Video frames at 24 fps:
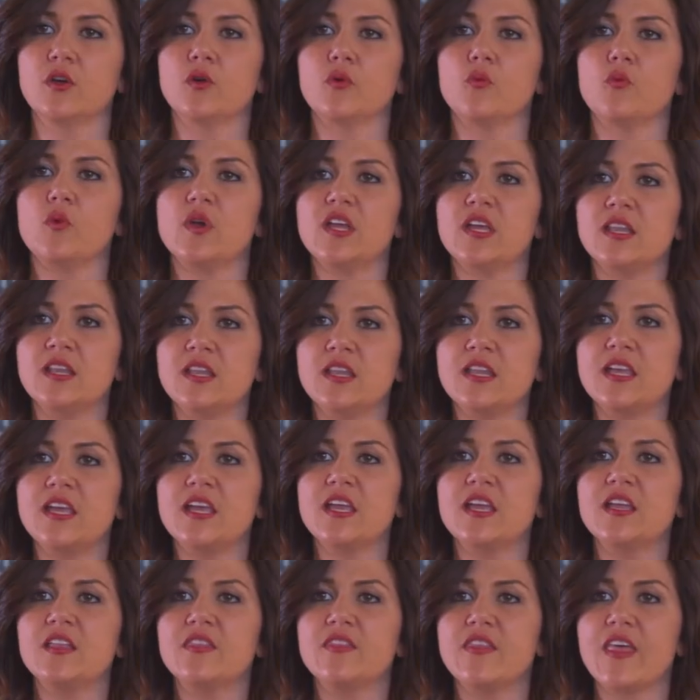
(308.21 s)
We
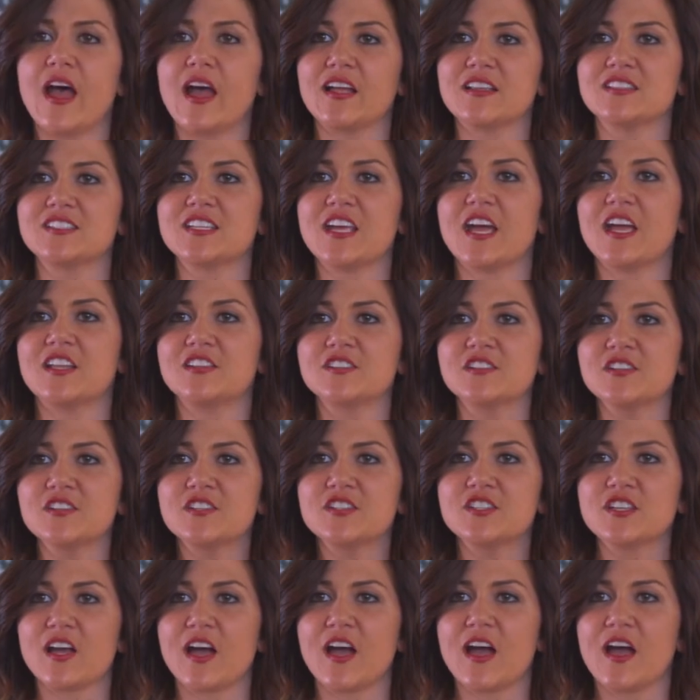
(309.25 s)
need that tender
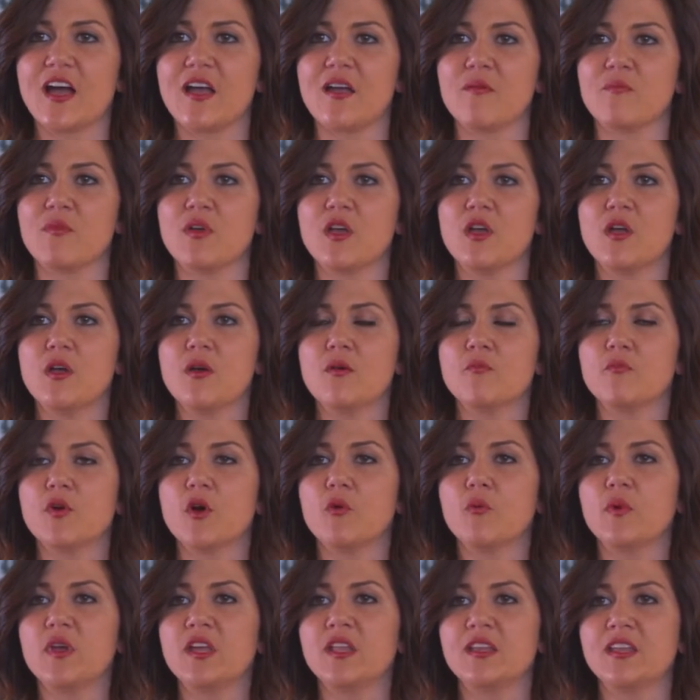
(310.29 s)
time,
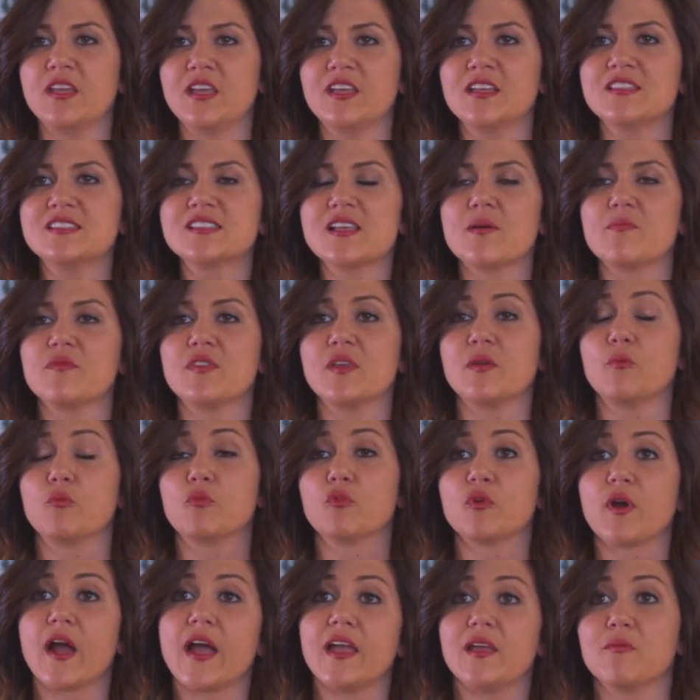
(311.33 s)
but we need something
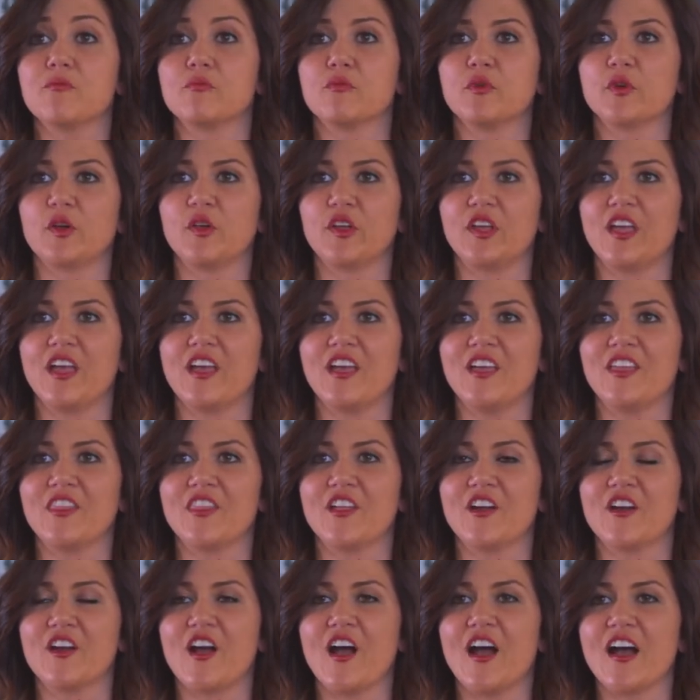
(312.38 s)
bright and brilliant in
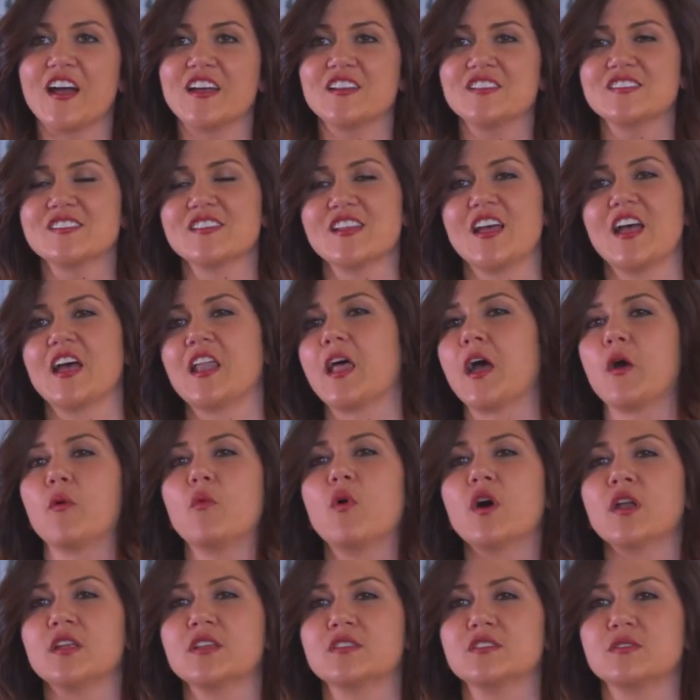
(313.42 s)
their eyes. And I
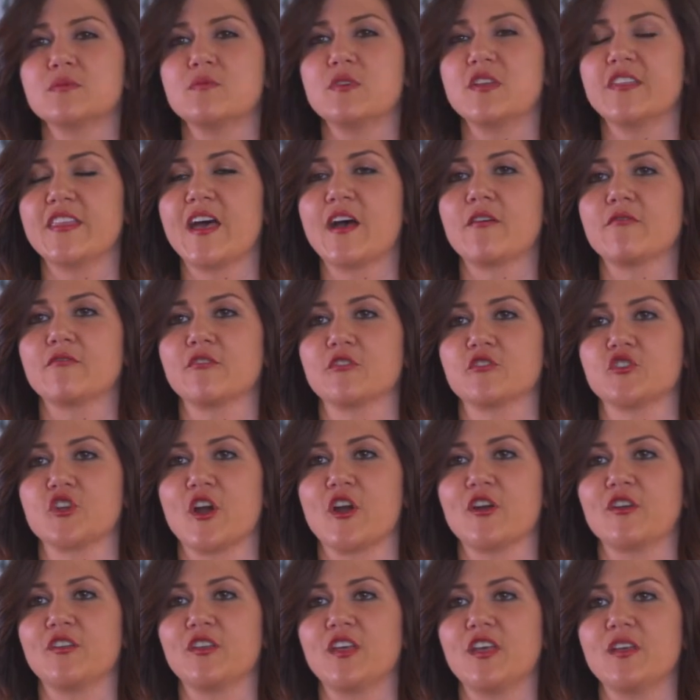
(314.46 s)
wanted to be that for
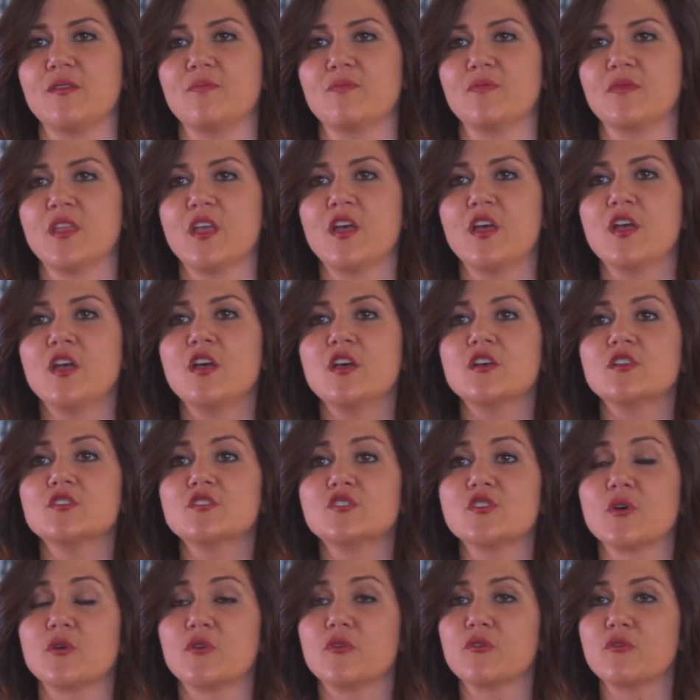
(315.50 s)
Charlie.
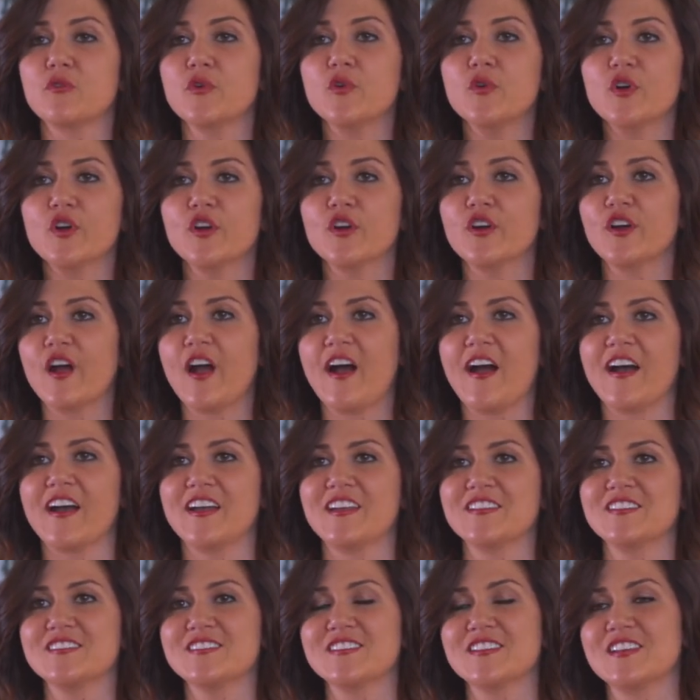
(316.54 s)
So Through Her
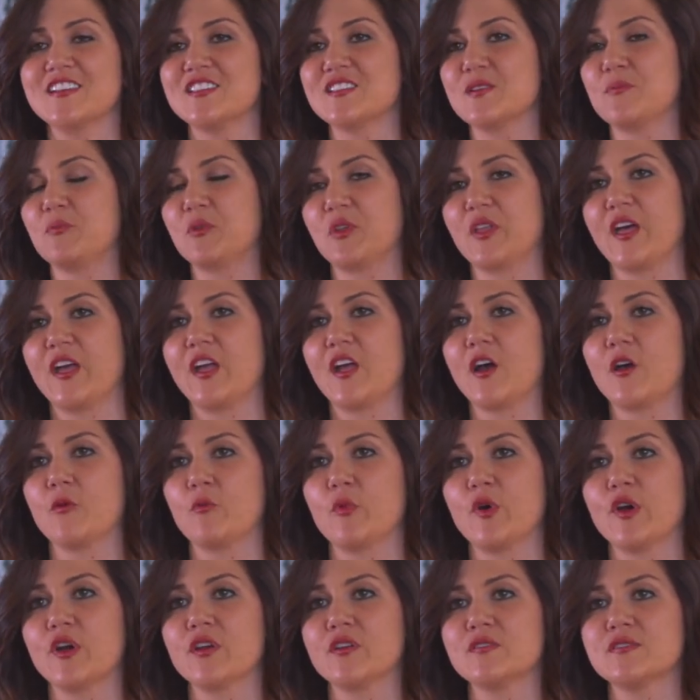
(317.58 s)
Eyes is a play on
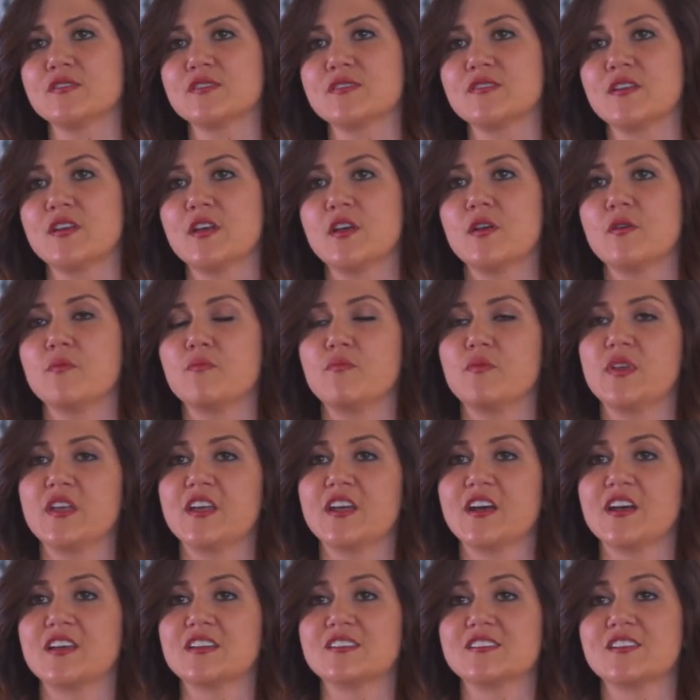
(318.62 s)
words,
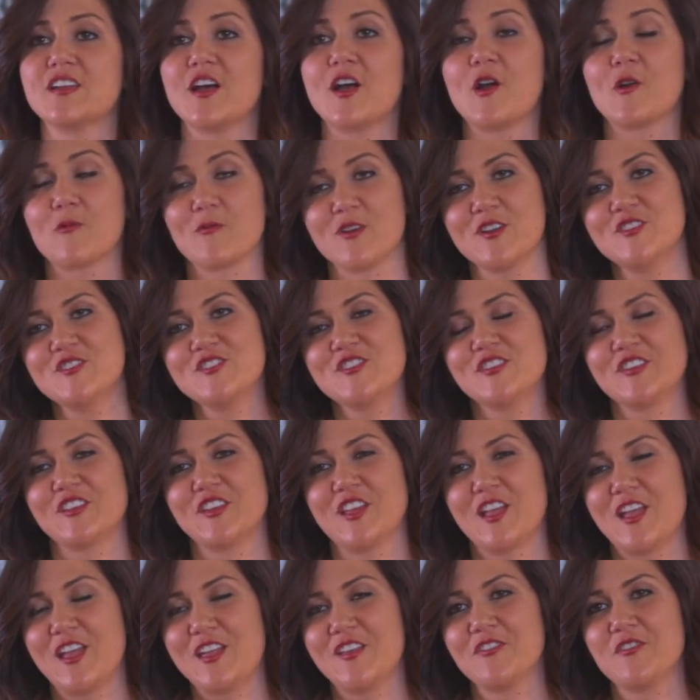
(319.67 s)
because
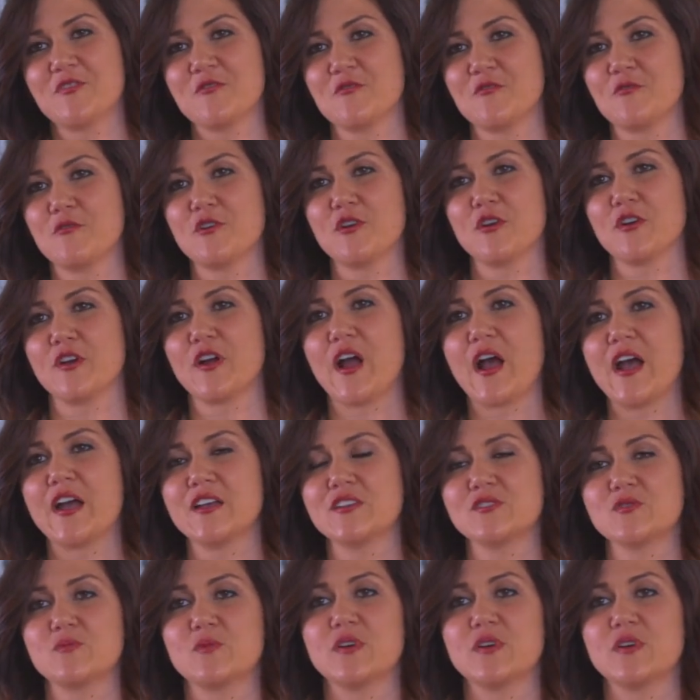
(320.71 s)
originally Through Her Eyes